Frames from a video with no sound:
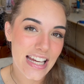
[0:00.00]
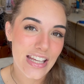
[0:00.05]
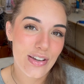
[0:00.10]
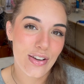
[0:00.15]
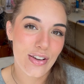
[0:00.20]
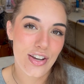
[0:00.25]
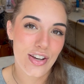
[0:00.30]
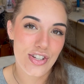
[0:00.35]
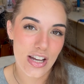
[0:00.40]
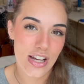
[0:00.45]
You
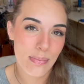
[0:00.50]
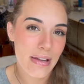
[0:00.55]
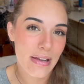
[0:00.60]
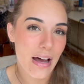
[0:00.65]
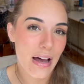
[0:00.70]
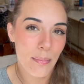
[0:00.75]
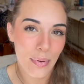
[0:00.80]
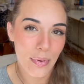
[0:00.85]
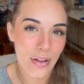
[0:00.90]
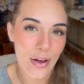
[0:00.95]
can check me
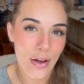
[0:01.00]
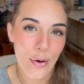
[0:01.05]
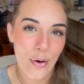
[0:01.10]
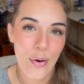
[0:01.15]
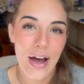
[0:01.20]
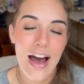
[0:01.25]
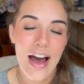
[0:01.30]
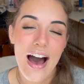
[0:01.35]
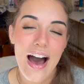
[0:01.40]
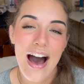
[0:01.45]
out below.
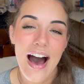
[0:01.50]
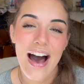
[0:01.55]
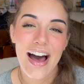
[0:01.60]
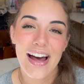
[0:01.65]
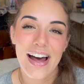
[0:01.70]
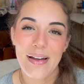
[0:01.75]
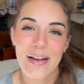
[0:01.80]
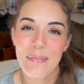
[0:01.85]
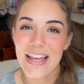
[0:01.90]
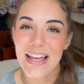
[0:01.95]

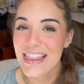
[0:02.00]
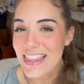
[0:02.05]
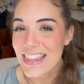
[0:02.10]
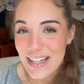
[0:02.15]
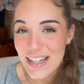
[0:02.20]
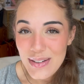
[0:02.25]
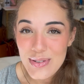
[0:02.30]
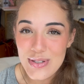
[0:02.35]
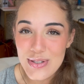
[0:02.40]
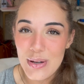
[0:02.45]
And
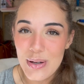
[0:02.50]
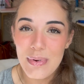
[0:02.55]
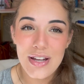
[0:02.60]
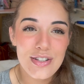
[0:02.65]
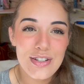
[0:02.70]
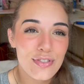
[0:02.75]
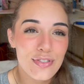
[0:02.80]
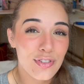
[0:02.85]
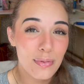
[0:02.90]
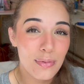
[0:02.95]
thank you so
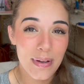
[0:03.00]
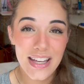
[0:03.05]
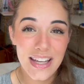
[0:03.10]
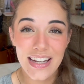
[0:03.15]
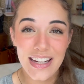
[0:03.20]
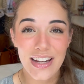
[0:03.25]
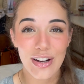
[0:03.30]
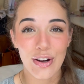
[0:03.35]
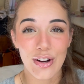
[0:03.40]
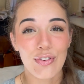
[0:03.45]
much for being
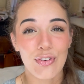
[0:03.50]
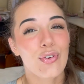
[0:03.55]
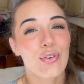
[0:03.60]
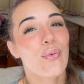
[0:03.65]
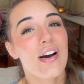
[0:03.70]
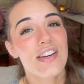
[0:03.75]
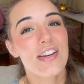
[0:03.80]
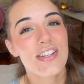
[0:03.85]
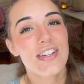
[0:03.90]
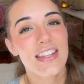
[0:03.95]
here, for
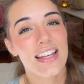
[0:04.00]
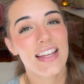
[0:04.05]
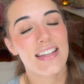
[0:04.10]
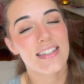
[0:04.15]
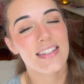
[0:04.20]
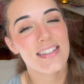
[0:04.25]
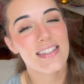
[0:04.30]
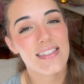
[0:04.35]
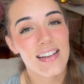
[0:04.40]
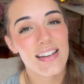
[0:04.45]
watching
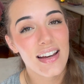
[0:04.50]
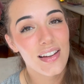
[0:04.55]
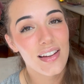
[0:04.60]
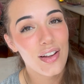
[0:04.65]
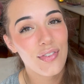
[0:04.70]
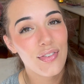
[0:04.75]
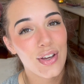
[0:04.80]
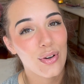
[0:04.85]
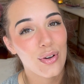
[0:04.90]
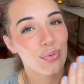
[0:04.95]
this. I
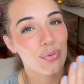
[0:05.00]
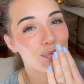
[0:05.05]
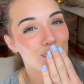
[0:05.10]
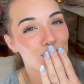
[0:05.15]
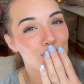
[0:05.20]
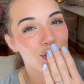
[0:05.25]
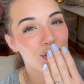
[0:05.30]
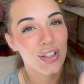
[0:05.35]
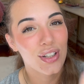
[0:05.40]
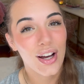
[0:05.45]
love you.
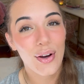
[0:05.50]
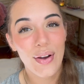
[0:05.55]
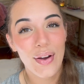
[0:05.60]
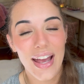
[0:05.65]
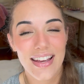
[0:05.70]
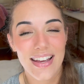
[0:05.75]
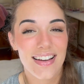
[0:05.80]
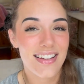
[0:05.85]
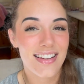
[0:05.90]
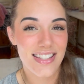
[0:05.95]

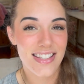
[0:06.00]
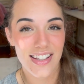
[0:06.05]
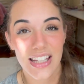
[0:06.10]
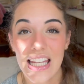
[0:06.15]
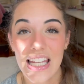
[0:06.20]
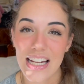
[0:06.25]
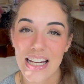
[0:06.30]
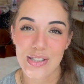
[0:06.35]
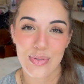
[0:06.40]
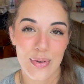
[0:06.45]
Okay, I'll see you in the
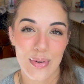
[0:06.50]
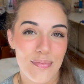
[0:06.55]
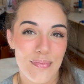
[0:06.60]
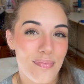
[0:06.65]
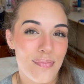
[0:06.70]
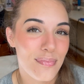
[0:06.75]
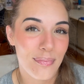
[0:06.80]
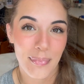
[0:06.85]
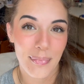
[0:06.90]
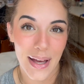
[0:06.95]
next one.
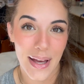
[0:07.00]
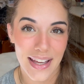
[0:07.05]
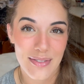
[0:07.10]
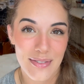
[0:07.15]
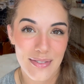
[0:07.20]
Bye.